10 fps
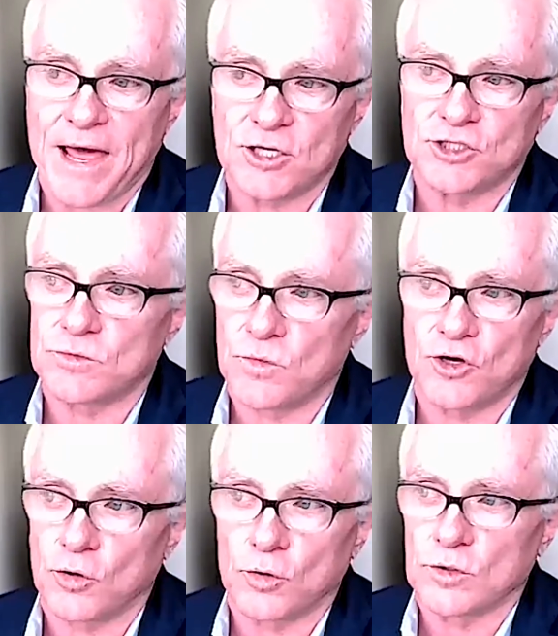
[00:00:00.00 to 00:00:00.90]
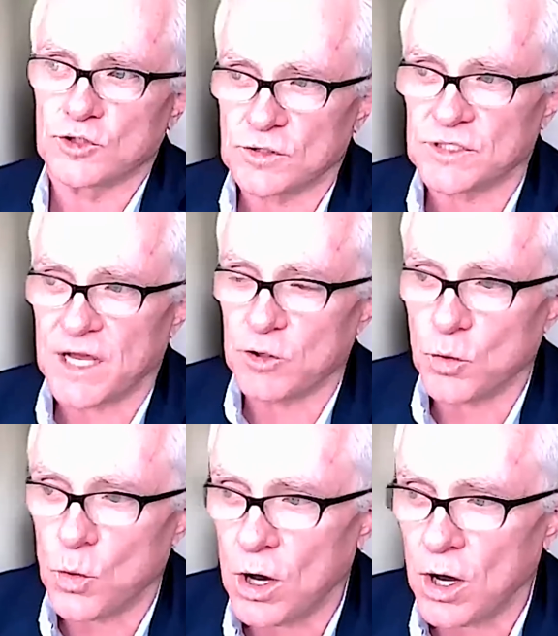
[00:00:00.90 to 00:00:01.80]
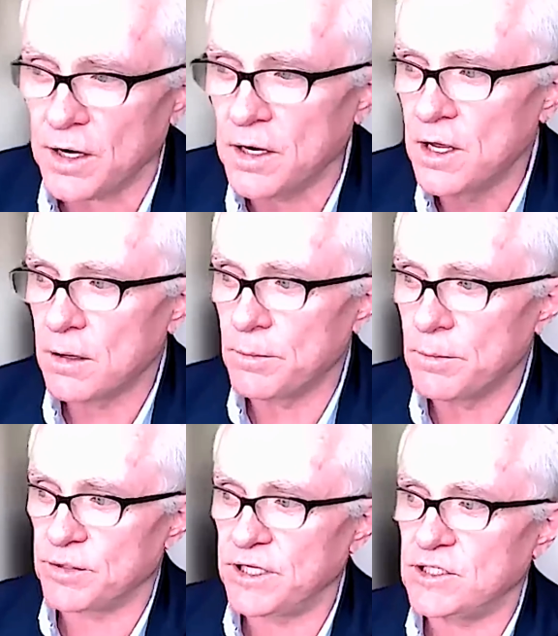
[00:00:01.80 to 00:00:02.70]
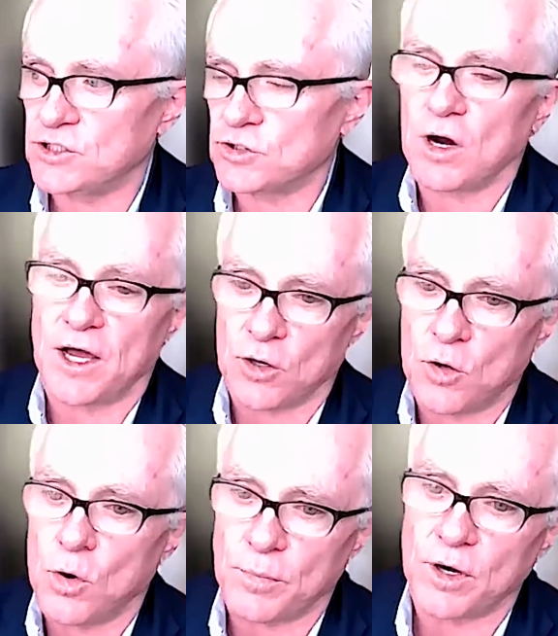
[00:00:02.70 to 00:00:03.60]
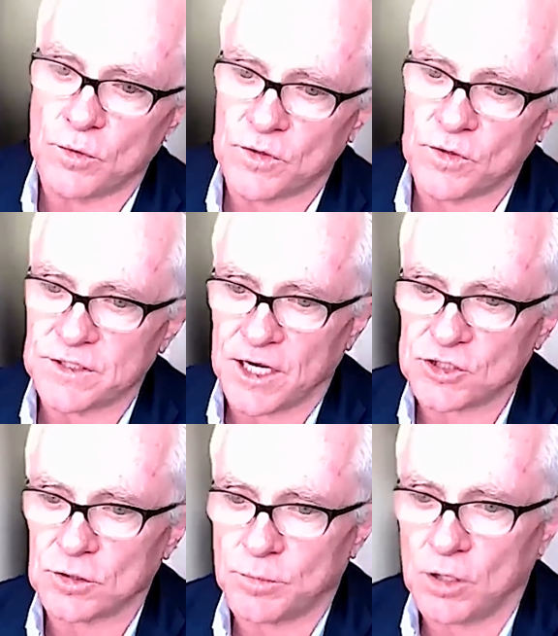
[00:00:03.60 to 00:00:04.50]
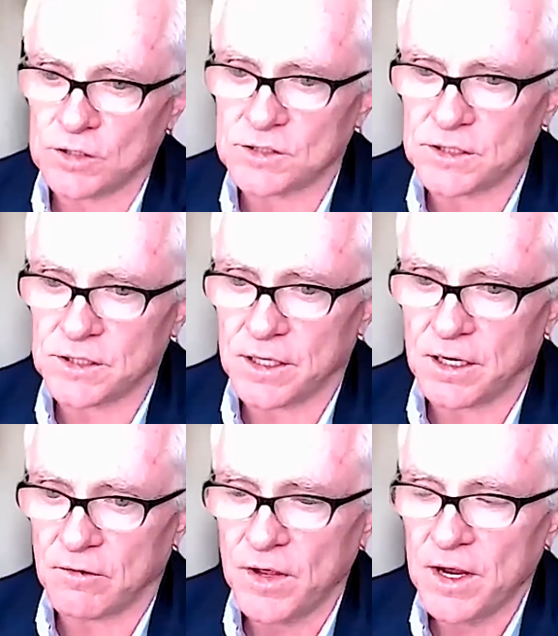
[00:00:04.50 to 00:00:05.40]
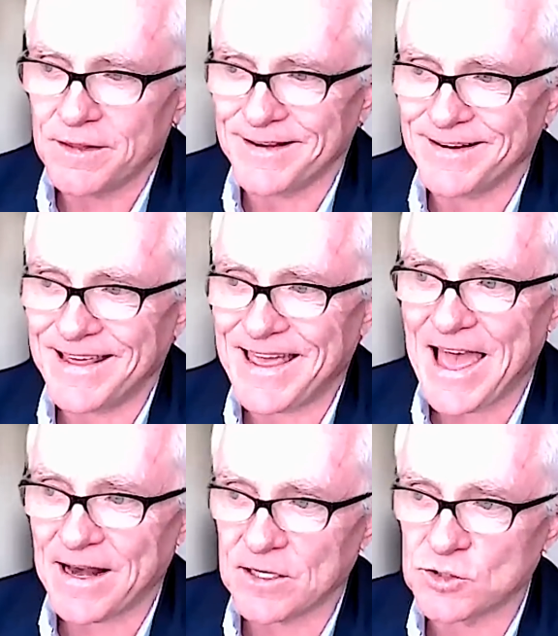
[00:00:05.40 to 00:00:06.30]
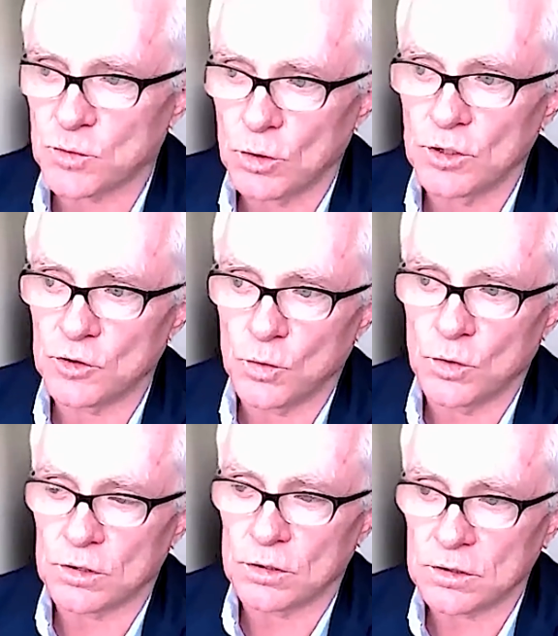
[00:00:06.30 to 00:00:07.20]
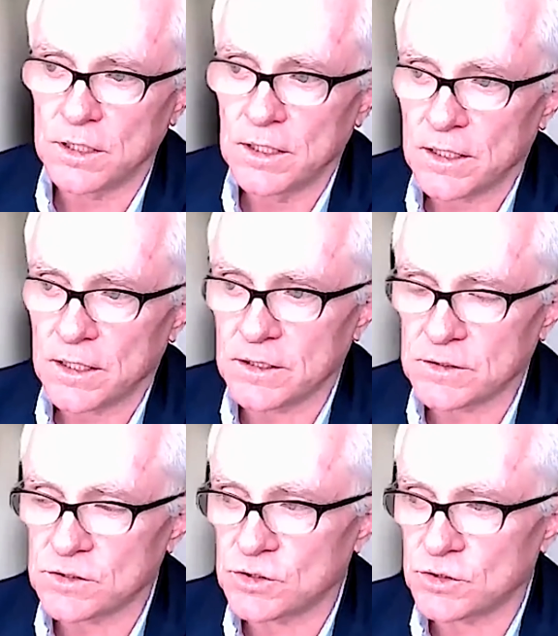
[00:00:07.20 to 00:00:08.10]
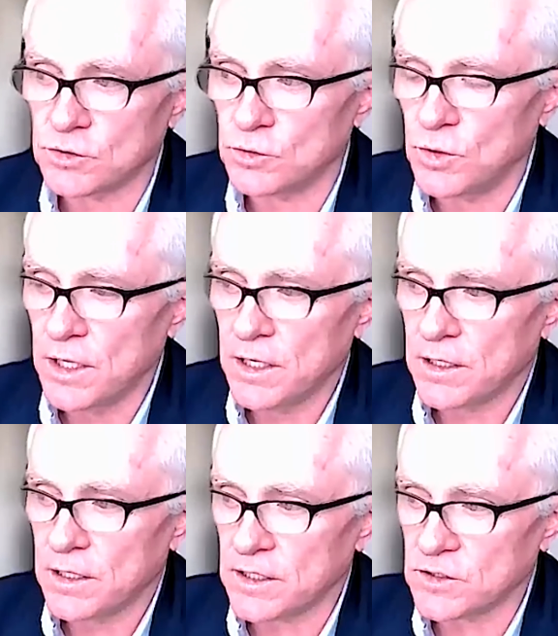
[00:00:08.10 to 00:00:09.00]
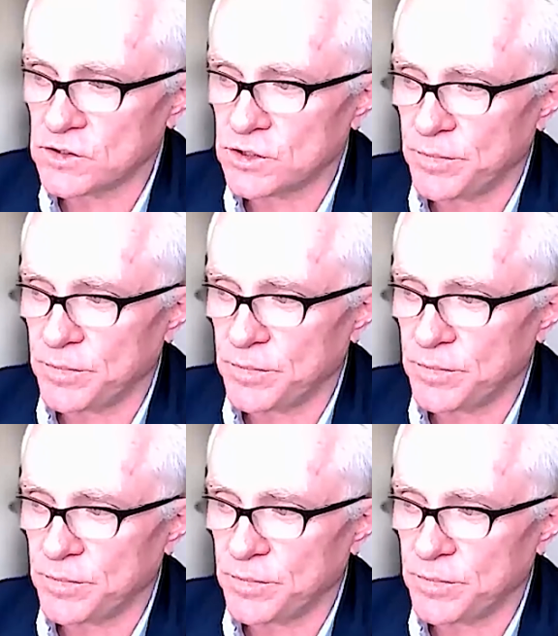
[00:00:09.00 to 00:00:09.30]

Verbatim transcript: manage and run your own resources how you want, but please try to cooperate with this national policy of that Canada's role in the world is to is to